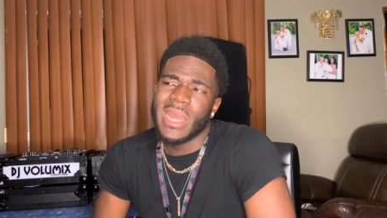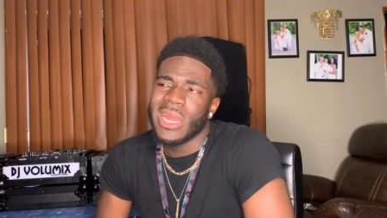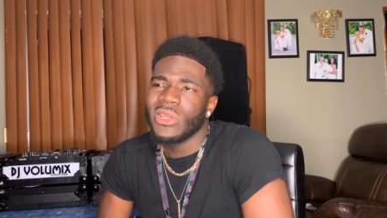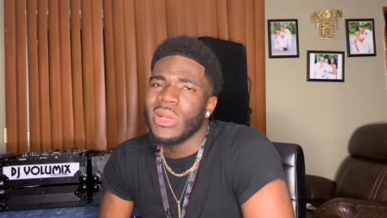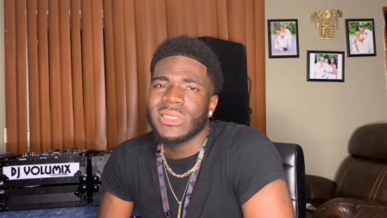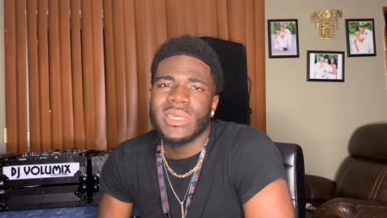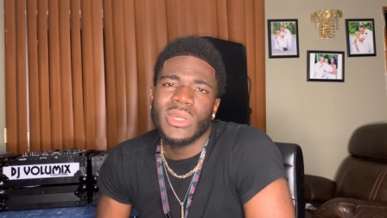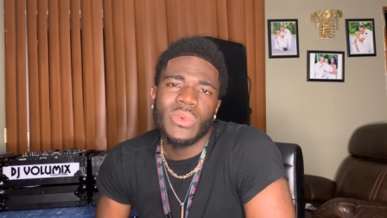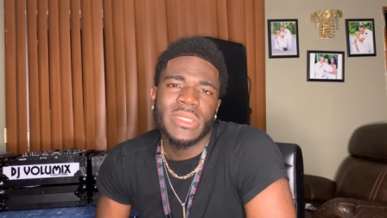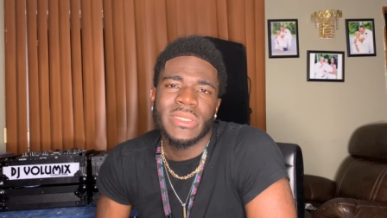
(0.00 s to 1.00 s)
I know I could
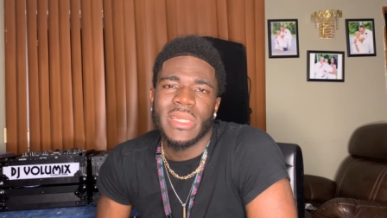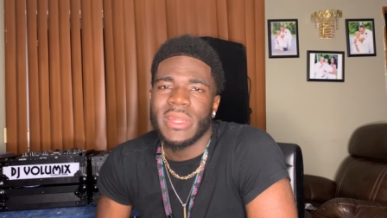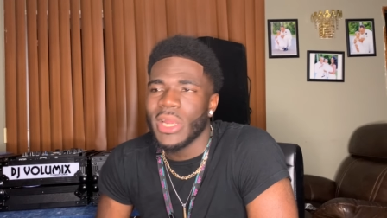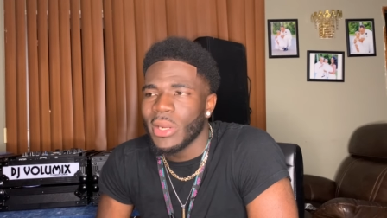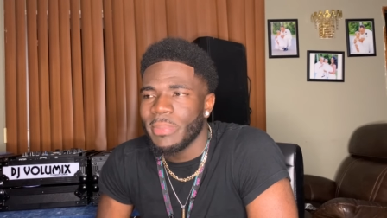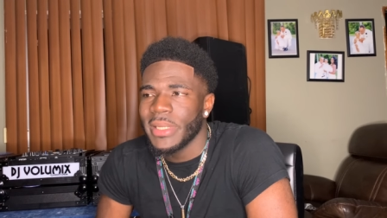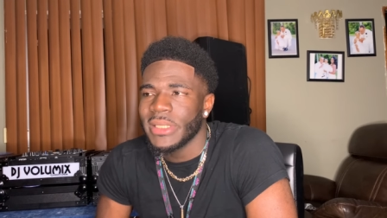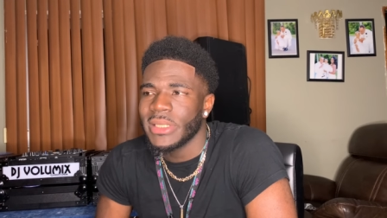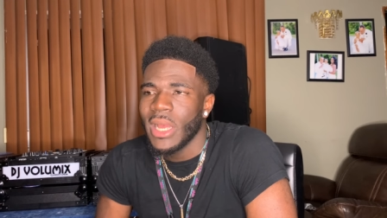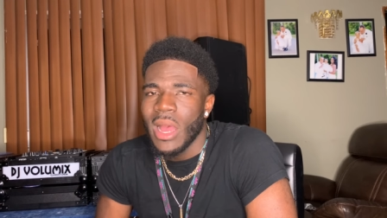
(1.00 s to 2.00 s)
have went to a
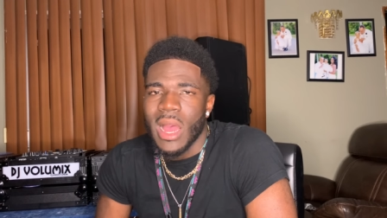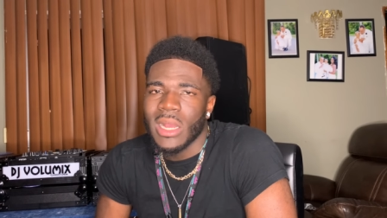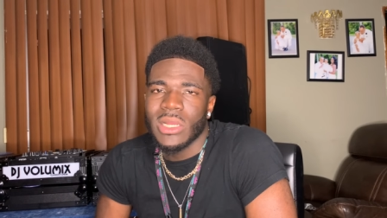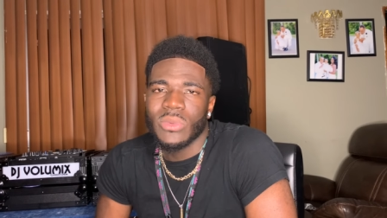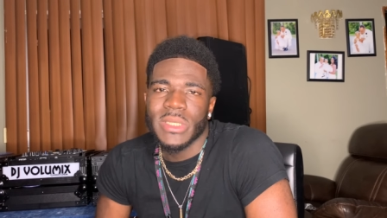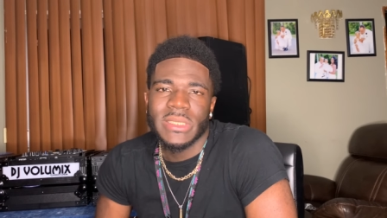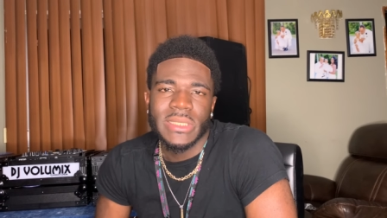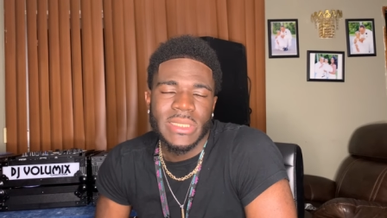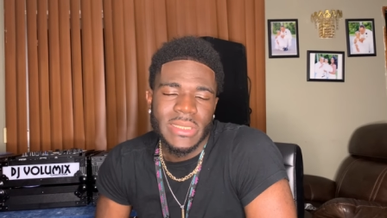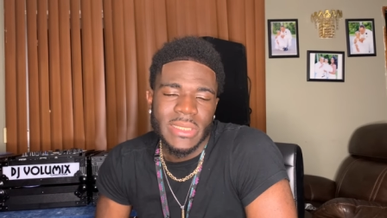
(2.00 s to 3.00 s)
therapist, I could have went to
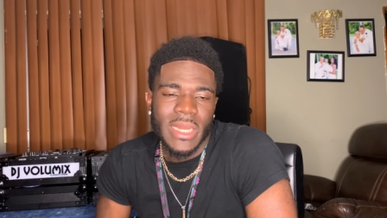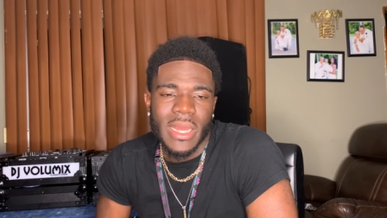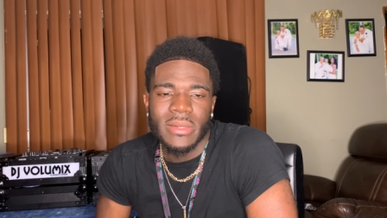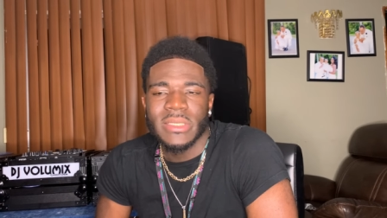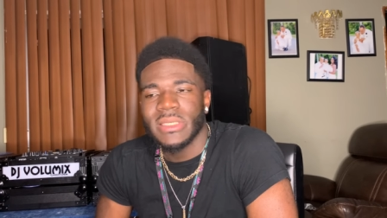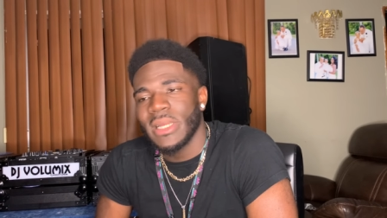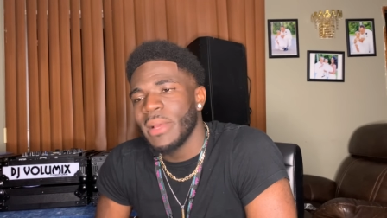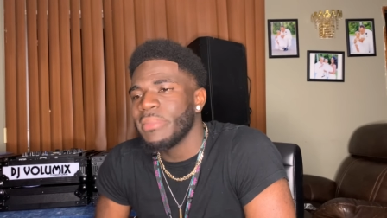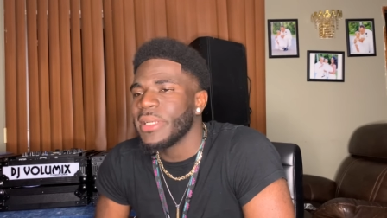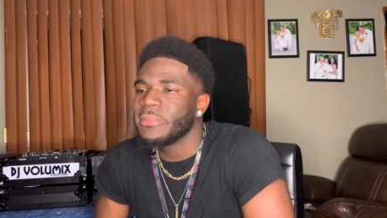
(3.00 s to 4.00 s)
this and
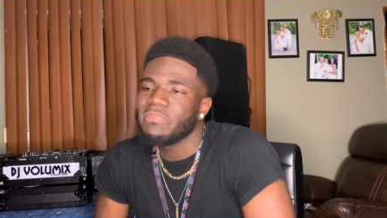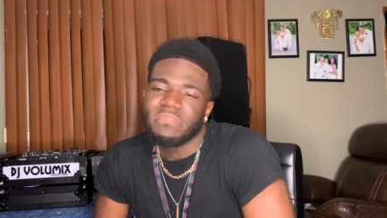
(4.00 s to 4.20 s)
that, but